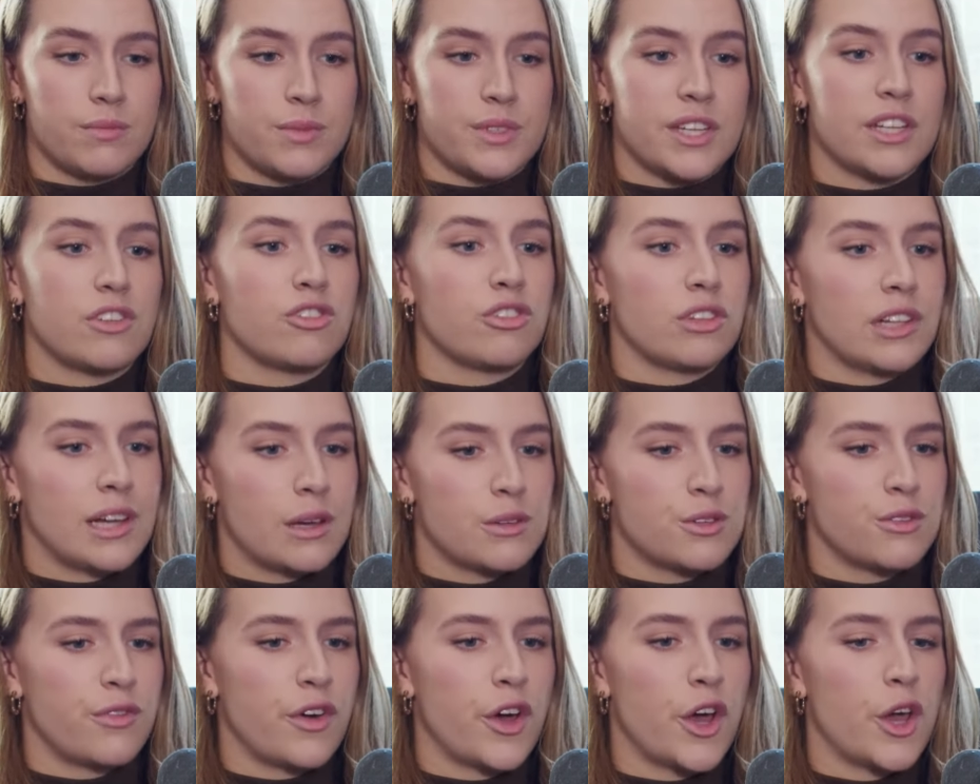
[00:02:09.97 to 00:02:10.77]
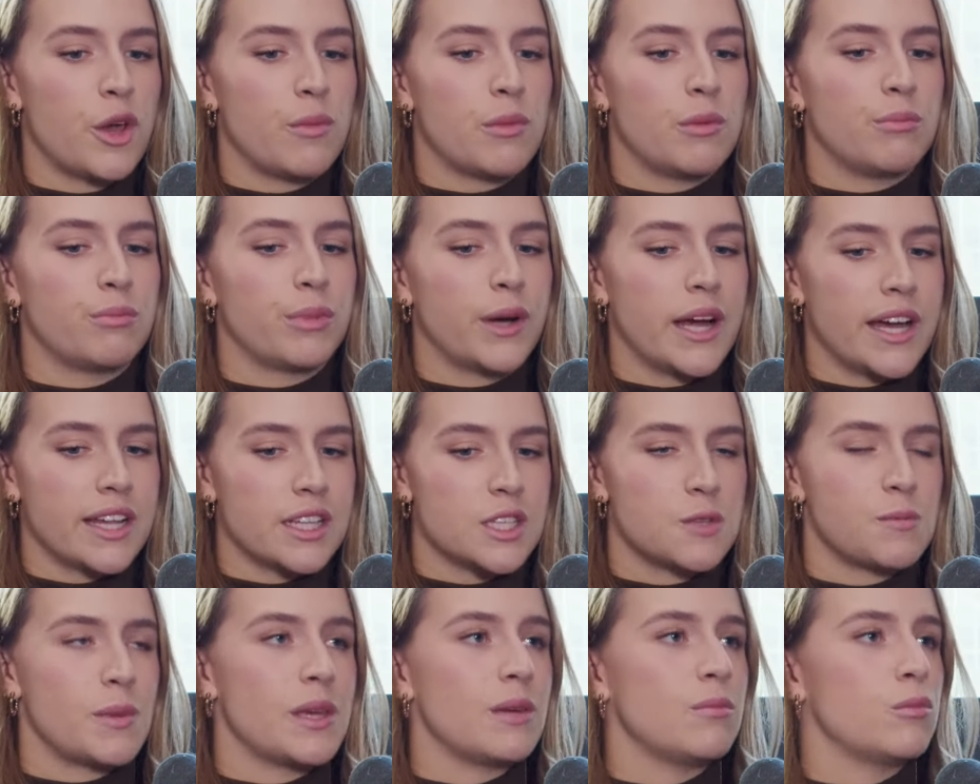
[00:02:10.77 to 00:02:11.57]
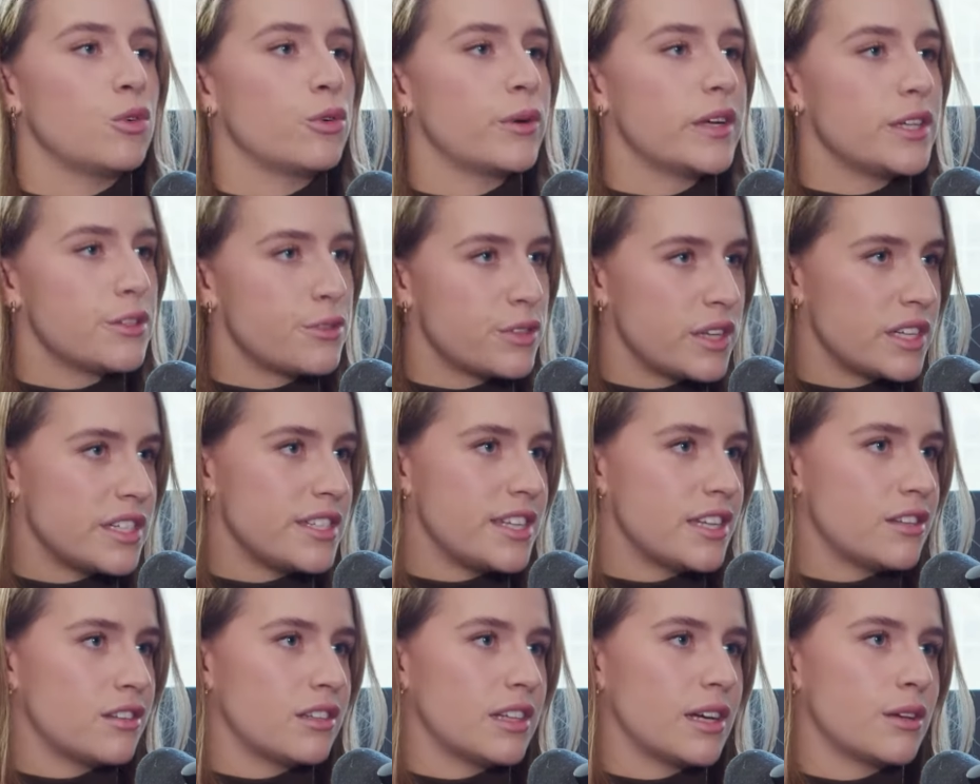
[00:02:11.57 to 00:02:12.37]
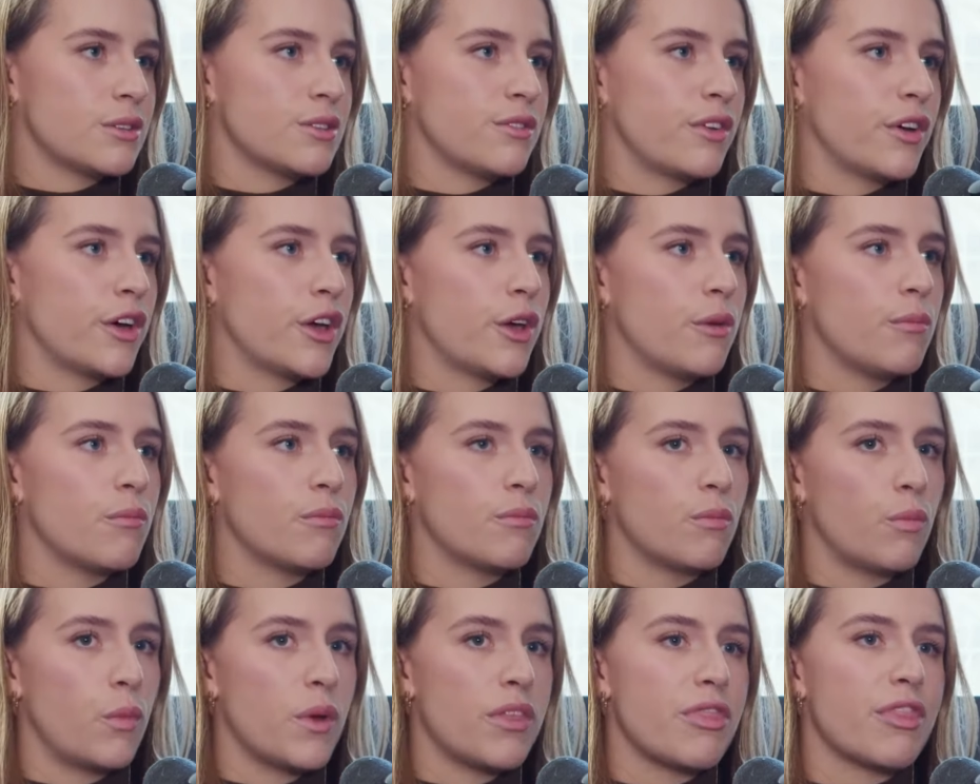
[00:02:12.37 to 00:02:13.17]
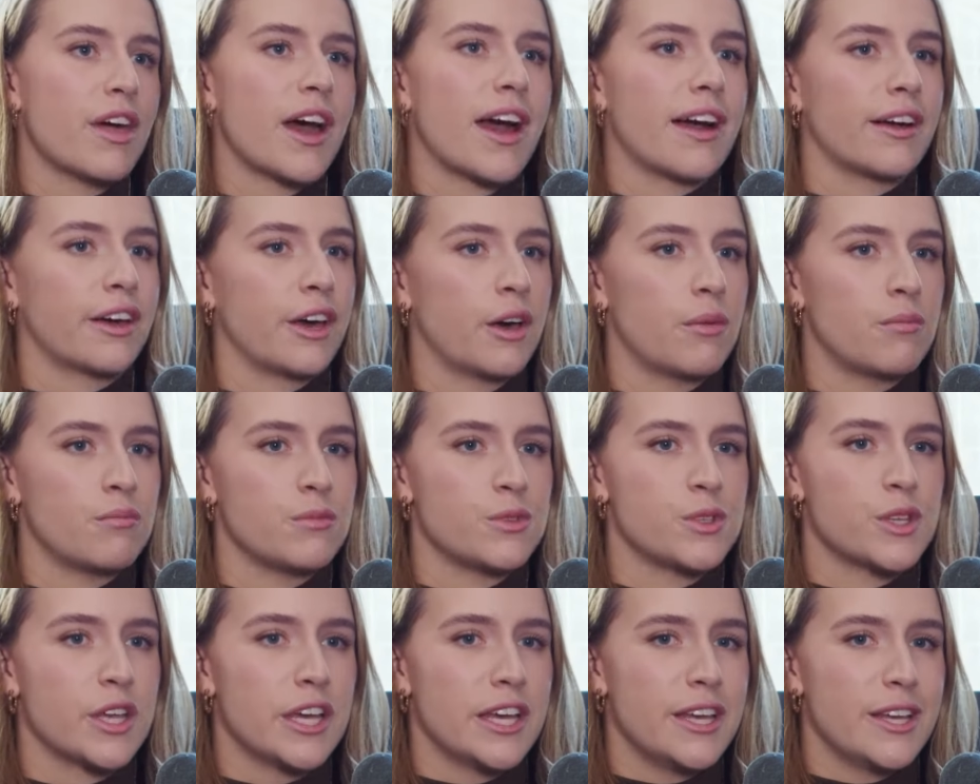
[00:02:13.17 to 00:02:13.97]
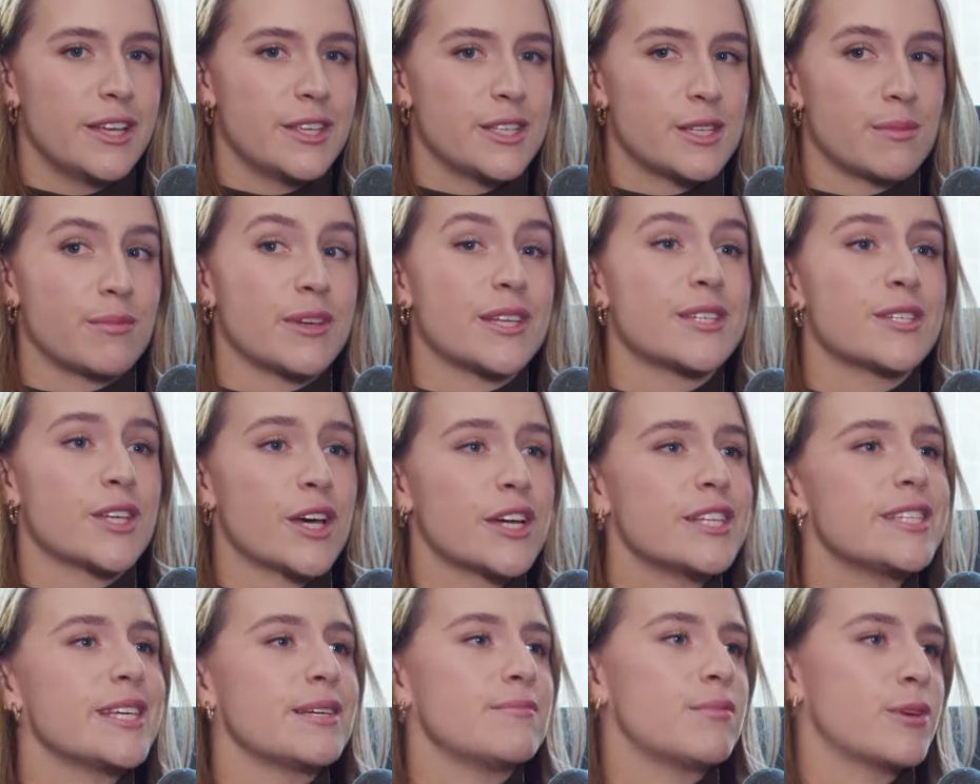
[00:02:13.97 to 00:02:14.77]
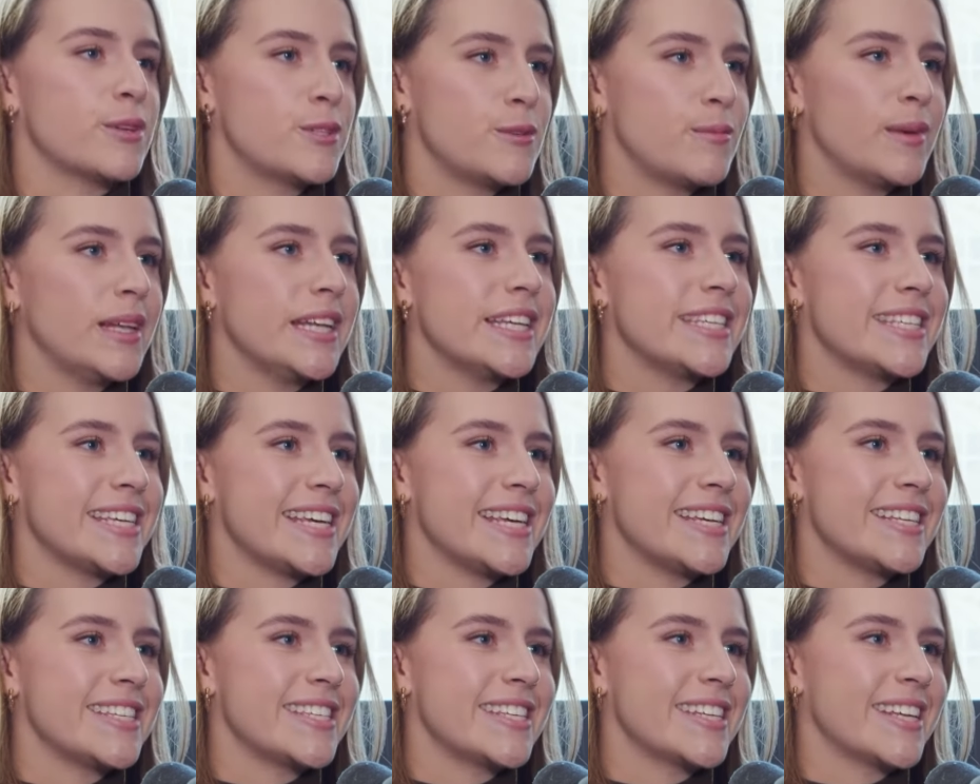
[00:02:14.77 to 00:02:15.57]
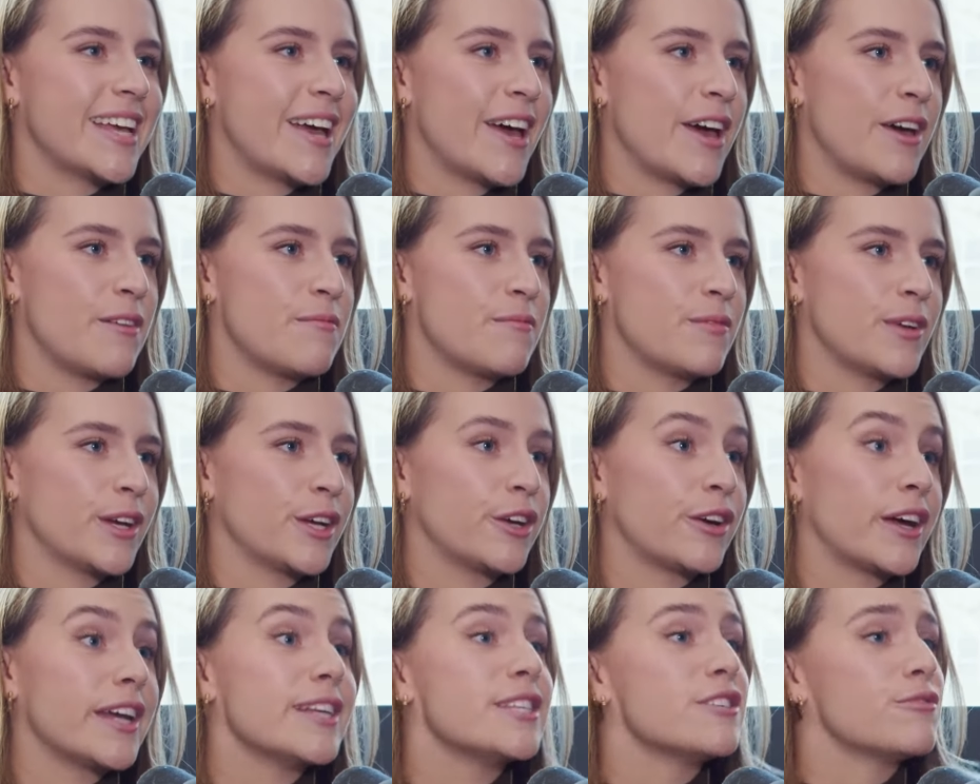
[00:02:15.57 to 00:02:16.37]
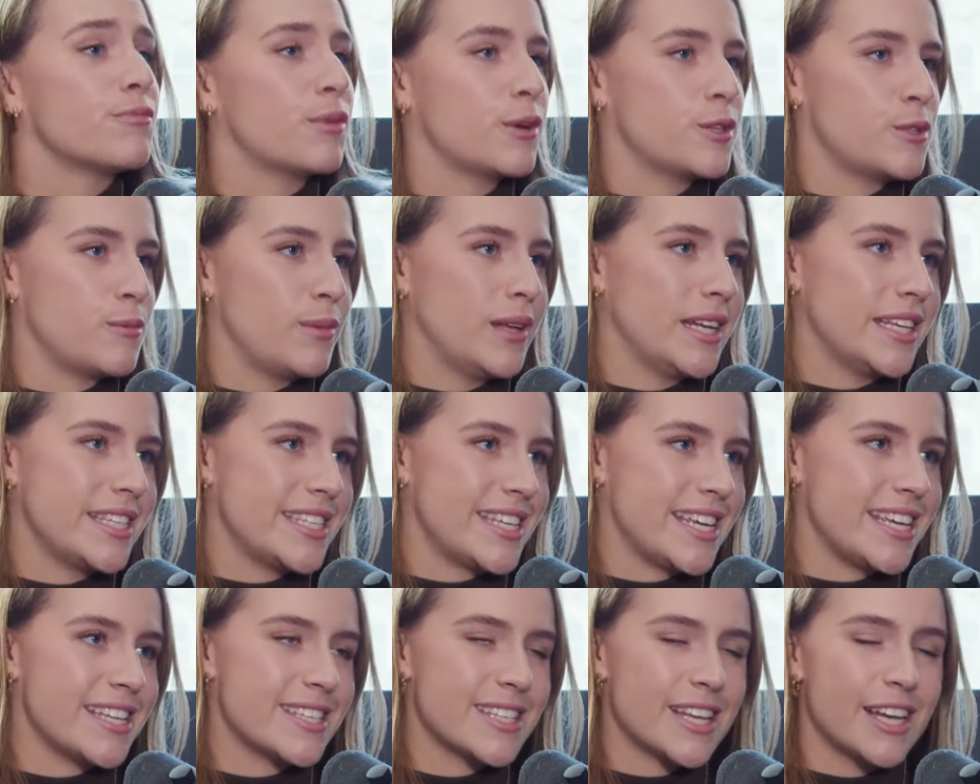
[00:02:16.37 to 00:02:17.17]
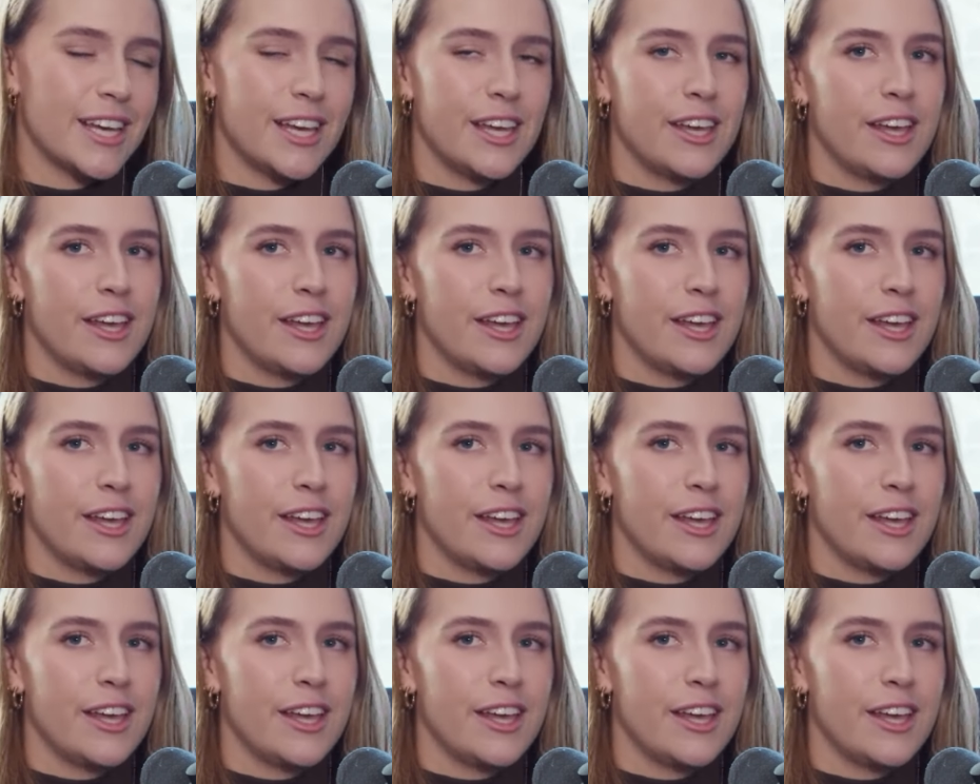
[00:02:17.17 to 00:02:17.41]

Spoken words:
digital out of home and brands being more interested in digital out of home, with that comes some exciting possibilities and creative possibilities,